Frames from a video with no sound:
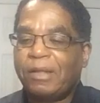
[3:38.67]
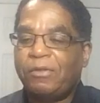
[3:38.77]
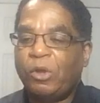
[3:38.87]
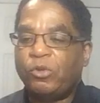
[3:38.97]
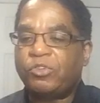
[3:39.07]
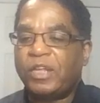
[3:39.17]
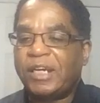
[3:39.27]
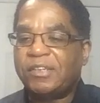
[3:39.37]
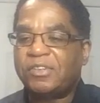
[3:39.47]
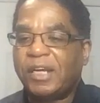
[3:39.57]
those
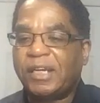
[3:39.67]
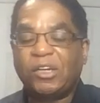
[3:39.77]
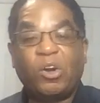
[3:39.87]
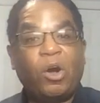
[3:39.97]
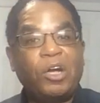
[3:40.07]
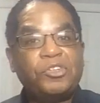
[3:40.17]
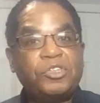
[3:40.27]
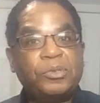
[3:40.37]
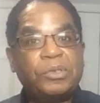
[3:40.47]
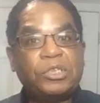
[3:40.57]
things that can cause
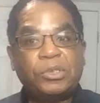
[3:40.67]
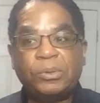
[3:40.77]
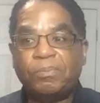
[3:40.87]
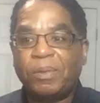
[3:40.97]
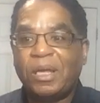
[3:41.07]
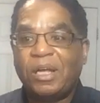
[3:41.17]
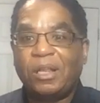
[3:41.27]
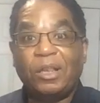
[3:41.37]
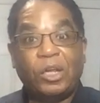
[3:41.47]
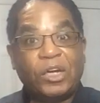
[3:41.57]
you to
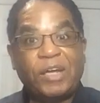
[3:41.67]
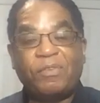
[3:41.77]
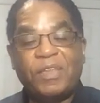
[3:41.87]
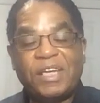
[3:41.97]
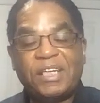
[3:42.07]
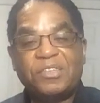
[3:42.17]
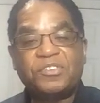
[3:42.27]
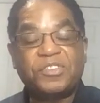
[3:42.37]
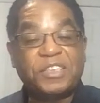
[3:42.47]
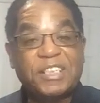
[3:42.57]
look at the
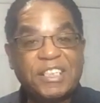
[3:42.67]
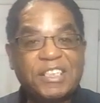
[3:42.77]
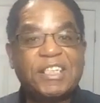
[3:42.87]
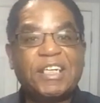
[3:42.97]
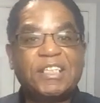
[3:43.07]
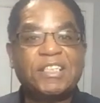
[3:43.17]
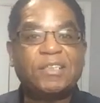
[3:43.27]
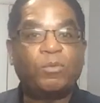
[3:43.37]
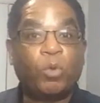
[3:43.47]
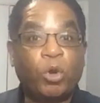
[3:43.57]
statistics
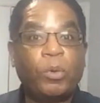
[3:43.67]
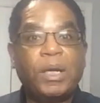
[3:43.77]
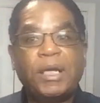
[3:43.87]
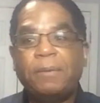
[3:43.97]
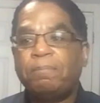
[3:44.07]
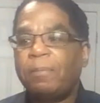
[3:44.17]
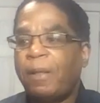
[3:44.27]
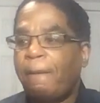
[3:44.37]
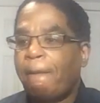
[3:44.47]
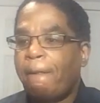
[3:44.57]
and worry,
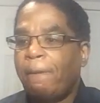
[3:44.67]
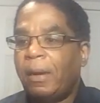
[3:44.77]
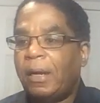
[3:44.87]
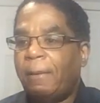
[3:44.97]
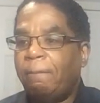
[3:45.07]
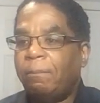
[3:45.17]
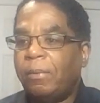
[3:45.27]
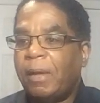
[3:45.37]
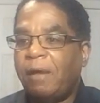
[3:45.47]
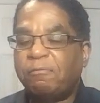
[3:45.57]

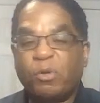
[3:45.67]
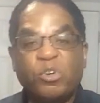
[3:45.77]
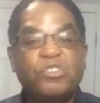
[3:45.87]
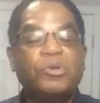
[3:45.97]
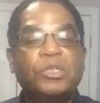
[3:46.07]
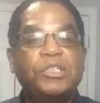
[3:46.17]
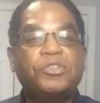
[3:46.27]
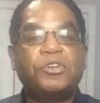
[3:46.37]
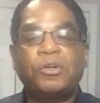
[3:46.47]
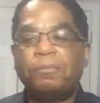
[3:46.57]
have personal
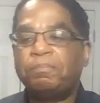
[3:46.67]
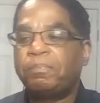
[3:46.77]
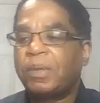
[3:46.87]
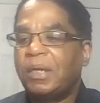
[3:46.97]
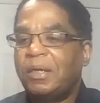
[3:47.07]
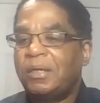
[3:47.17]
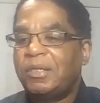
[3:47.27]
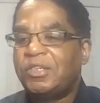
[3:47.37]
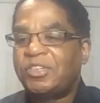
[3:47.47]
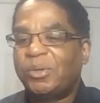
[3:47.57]
concern.
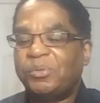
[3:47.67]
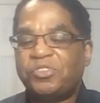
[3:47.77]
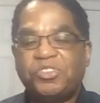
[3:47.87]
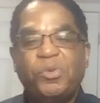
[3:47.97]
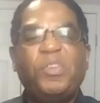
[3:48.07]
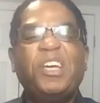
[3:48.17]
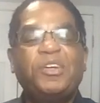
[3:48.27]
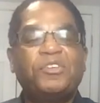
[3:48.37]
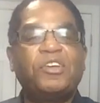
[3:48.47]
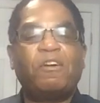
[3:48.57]
So soothing
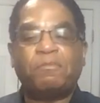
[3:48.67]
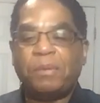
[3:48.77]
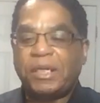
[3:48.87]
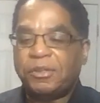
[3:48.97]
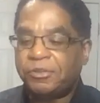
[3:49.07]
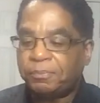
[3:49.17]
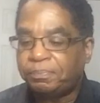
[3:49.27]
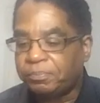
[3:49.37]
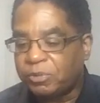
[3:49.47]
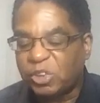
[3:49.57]
yourself means
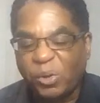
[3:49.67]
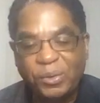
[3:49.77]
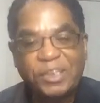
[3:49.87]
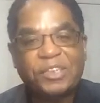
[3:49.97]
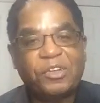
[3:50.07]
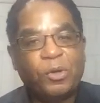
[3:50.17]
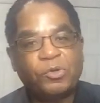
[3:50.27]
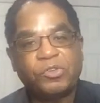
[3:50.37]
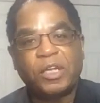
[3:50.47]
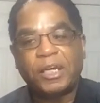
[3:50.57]
turning to
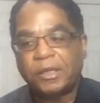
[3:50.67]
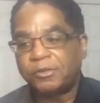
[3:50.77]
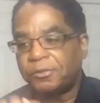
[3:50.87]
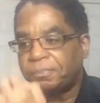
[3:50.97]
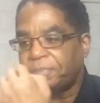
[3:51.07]
those things